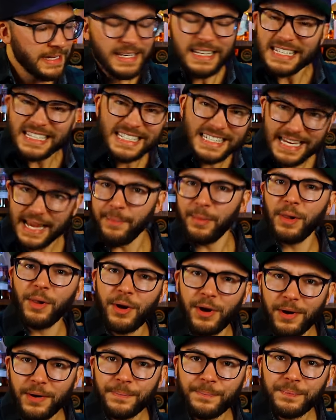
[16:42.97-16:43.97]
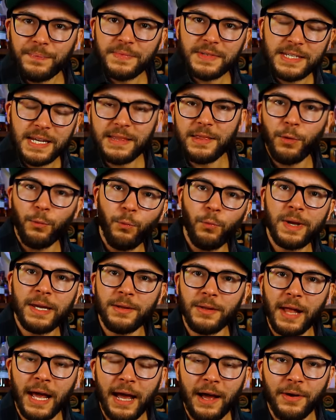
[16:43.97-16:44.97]
Similar, it's in the
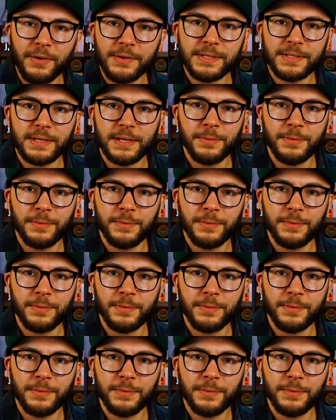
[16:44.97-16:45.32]
wheelhouse.